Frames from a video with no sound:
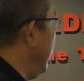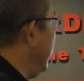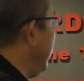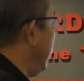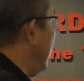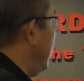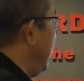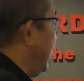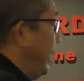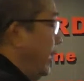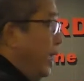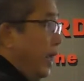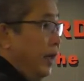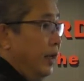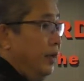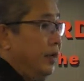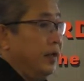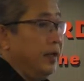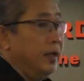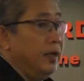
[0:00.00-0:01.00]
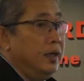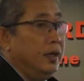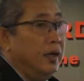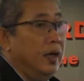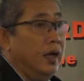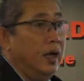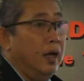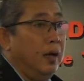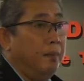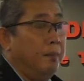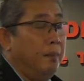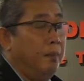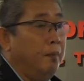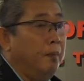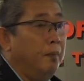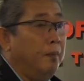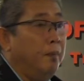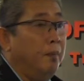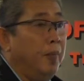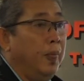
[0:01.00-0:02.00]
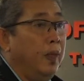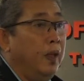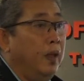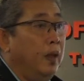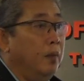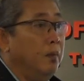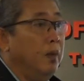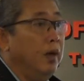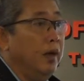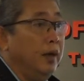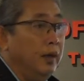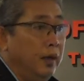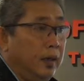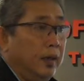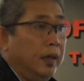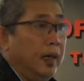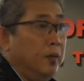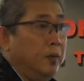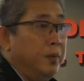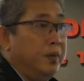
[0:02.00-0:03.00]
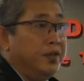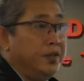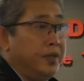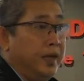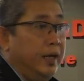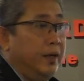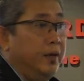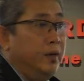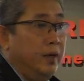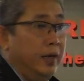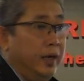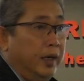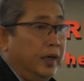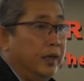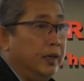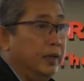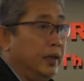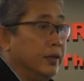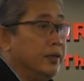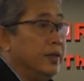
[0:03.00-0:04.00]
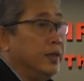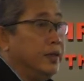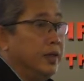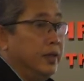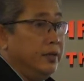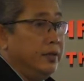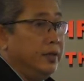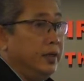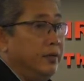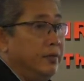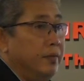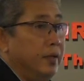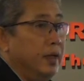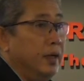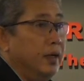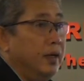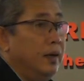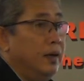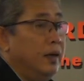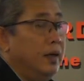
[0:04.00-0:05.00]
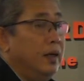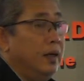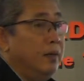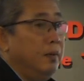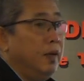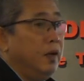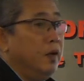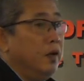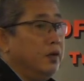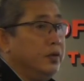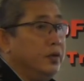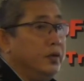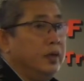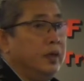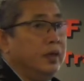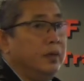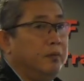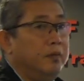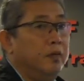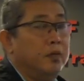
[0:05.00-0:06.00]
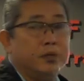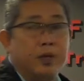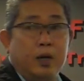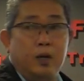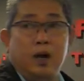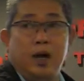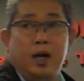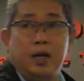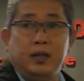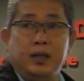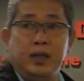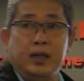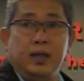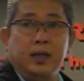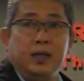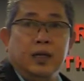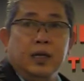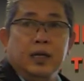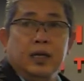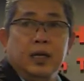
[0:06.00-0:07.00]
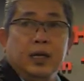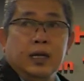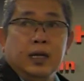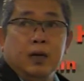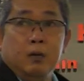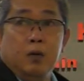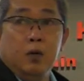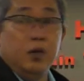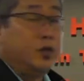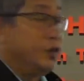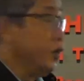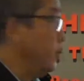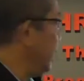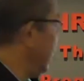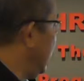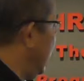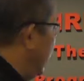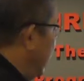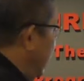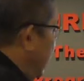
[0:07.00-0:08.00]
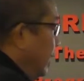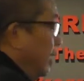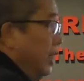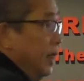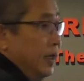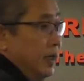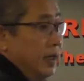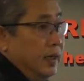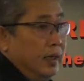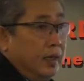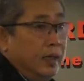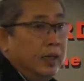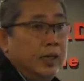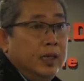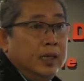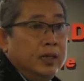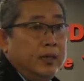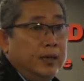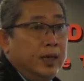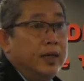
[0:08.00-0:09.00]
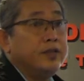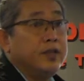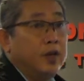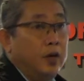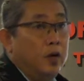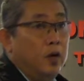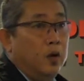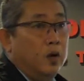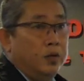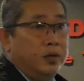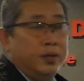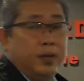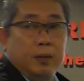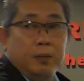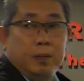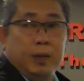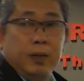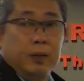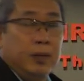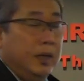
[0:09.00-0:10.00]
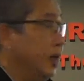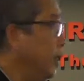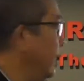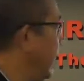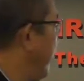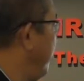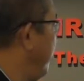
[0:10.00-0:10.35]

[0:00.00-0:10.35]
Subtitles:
Employment Act here, but that will be shared during the session itself, because for Sarawak, I think, more so basically, I think SLO is applicable.